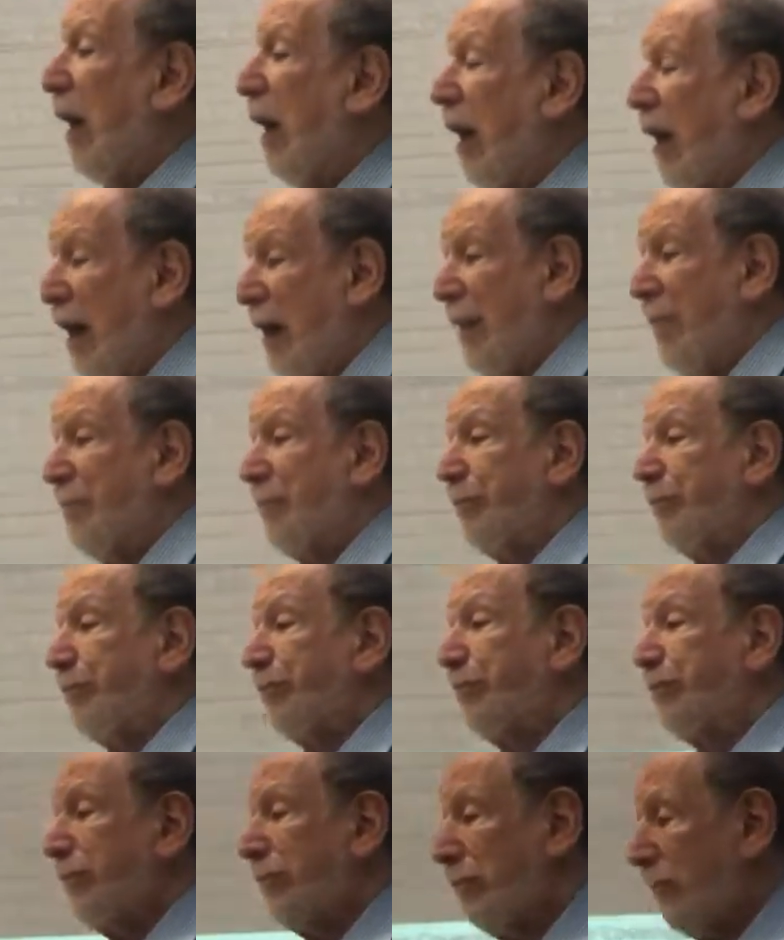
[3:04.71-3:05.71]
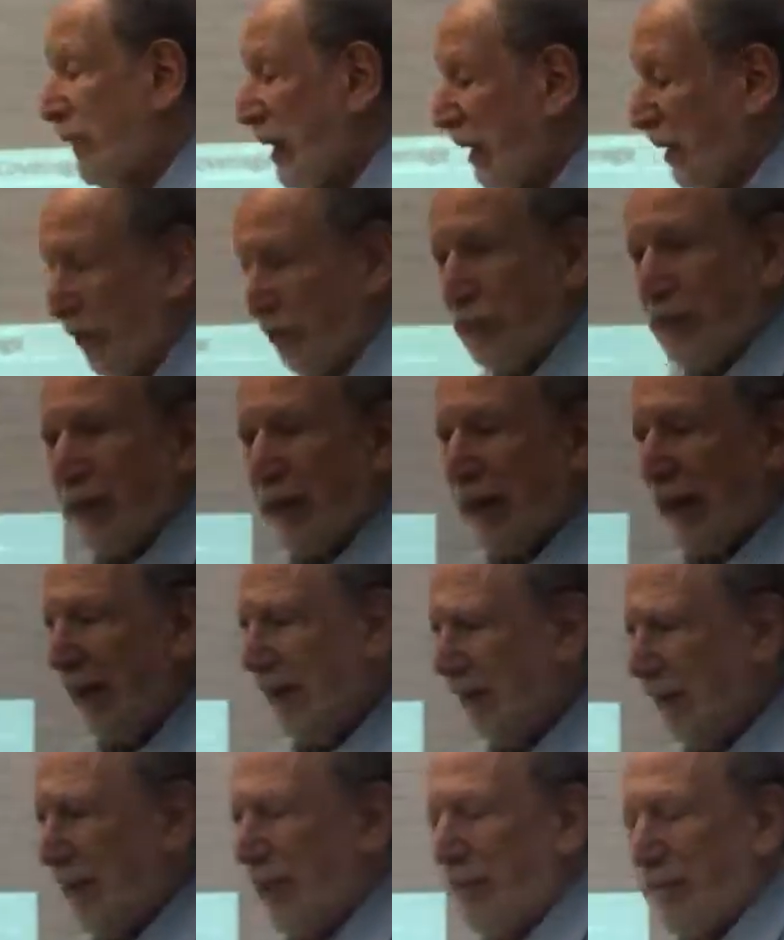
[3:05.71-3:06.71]

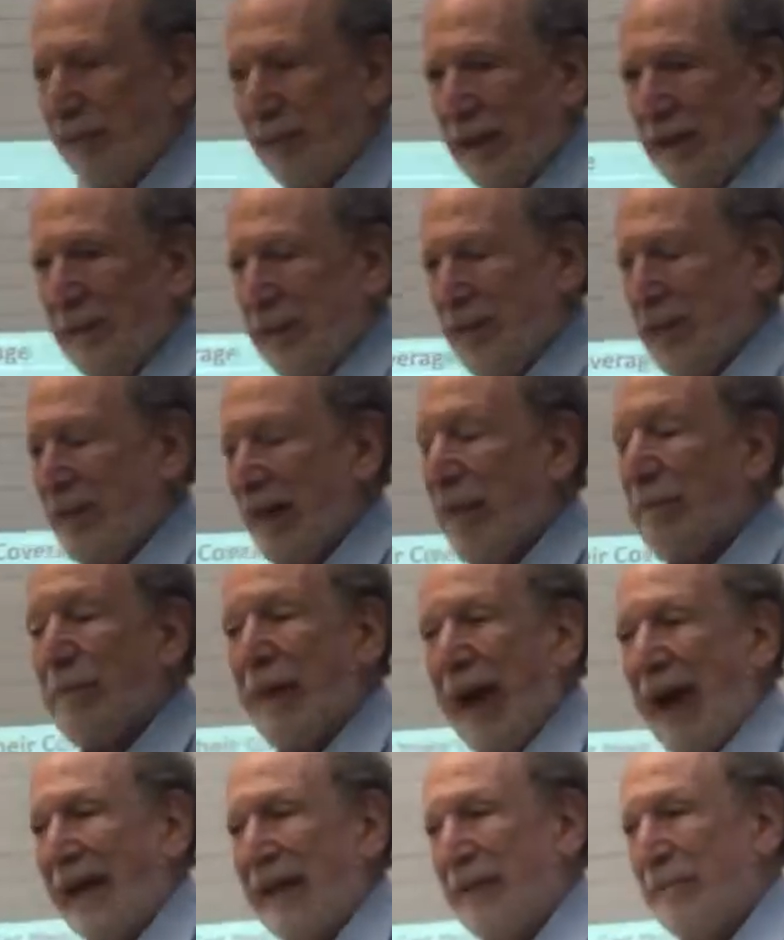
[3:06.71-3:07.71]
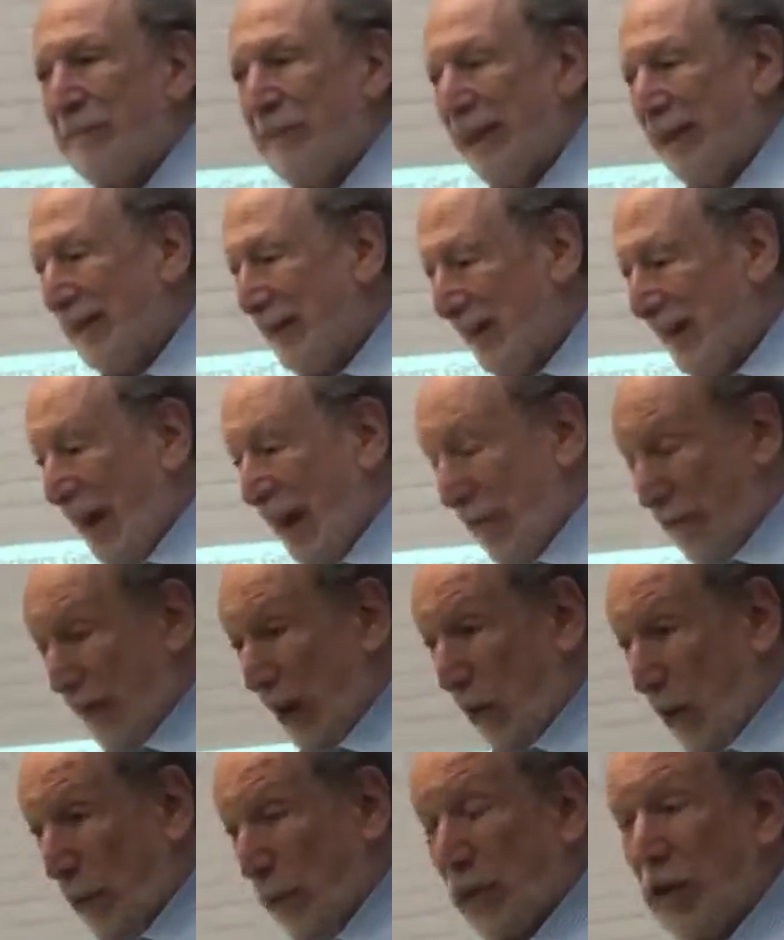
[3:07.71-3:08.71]
Let me step back and
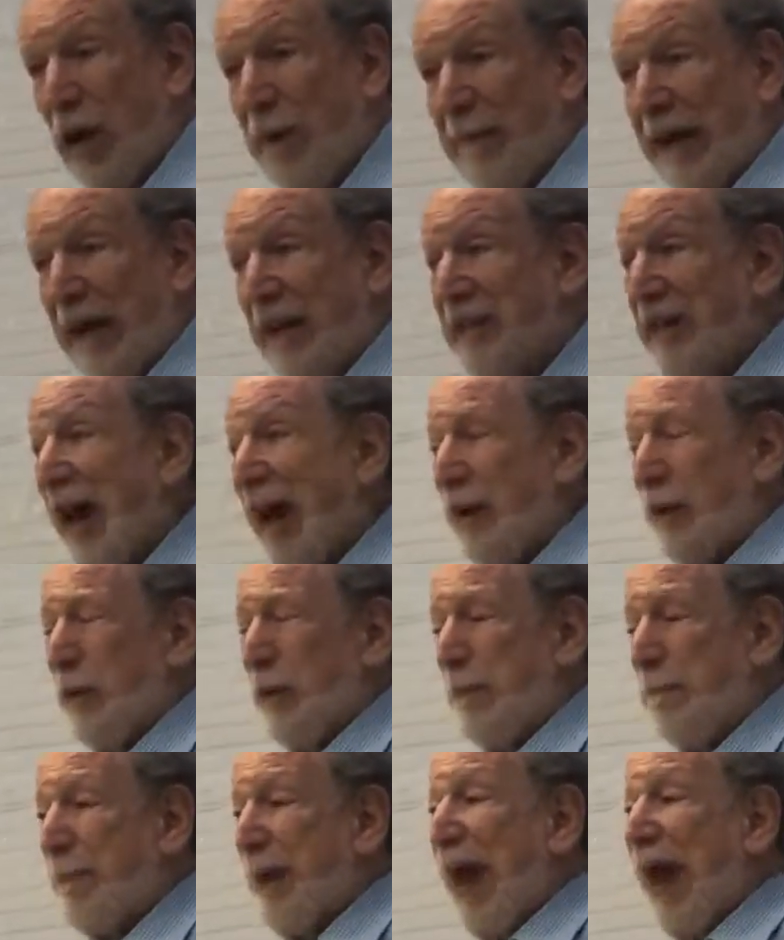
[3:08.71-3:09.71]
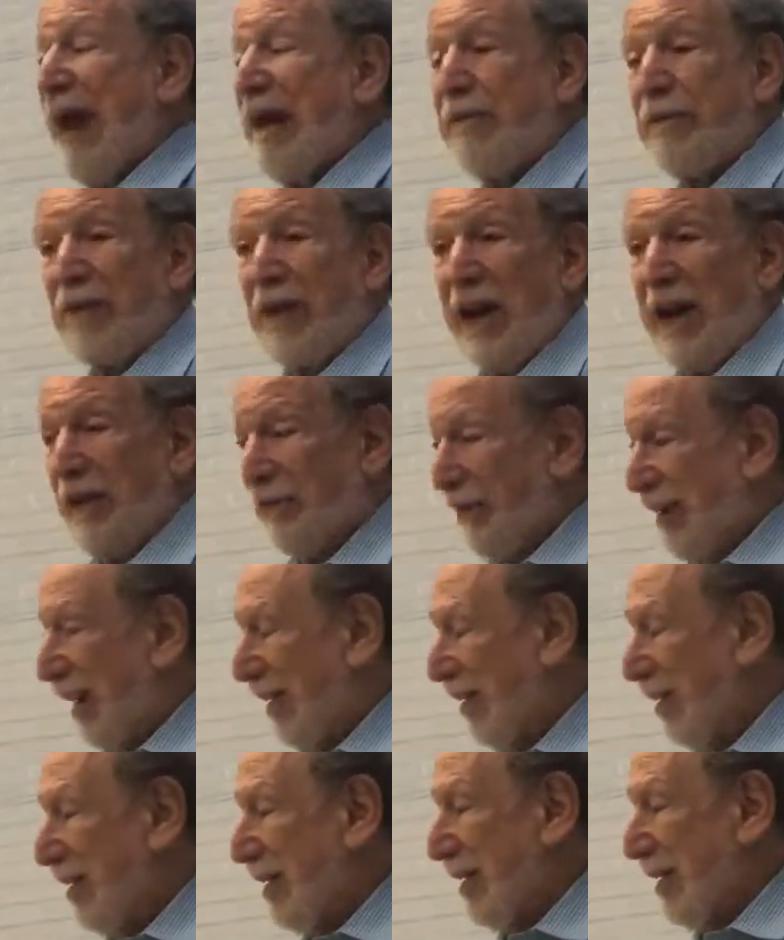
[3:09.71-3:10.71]
clarify. What we're talking about is, how do we pay for health
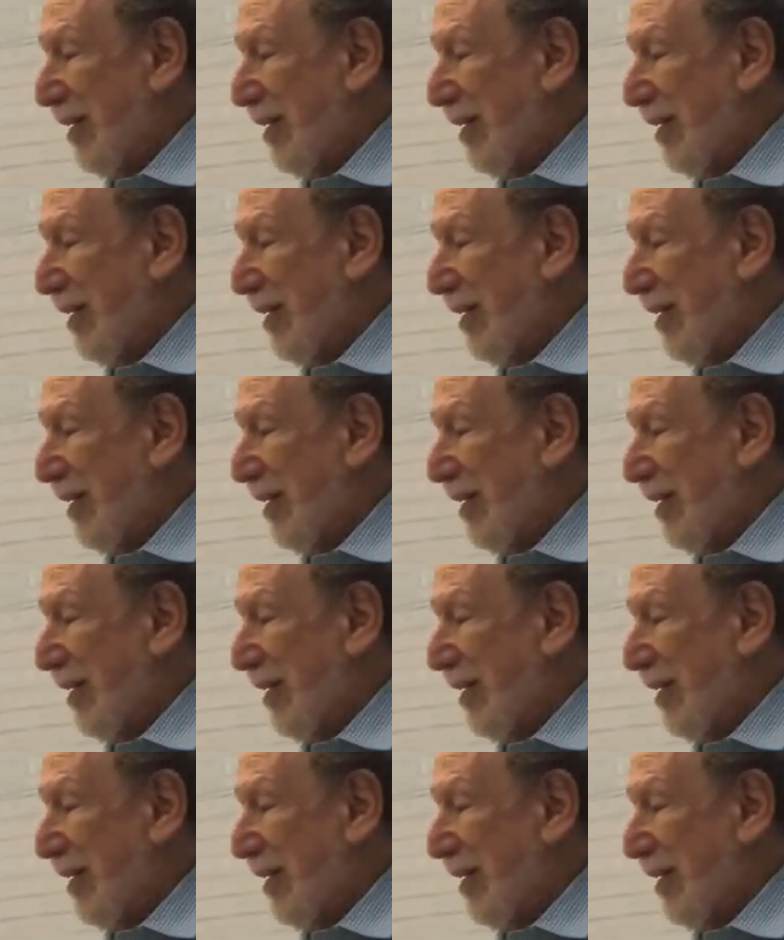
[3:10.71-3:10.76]
care?